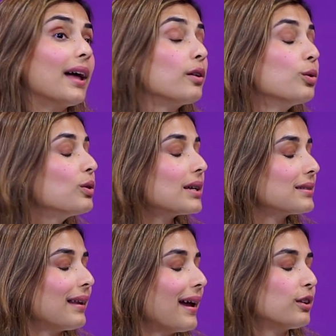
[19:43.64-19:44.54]
and who
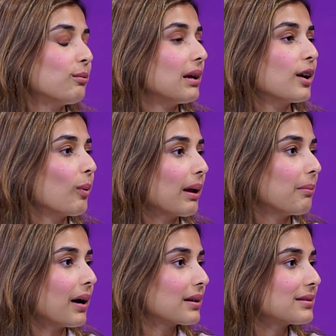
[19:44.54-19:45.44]
doesn't like to make a
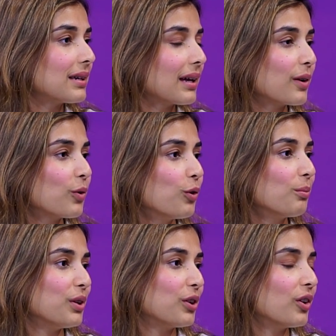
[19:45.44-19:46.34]
quick buck sitting at
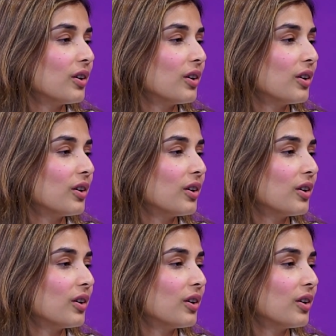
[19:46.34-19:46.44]
home, you know?